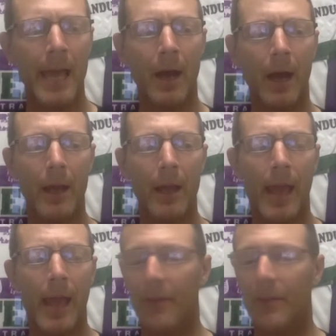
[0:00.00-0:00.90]

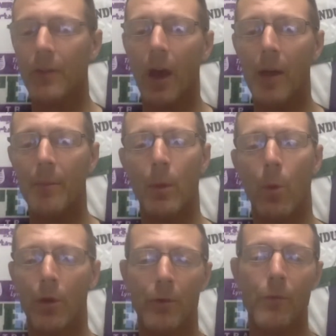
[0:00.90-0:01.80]
at the time, they
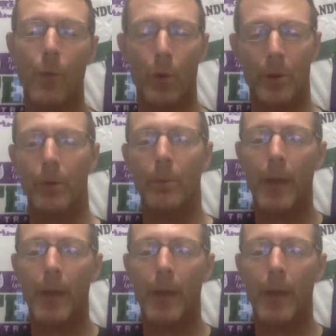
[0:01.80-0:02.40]
weren't affordable.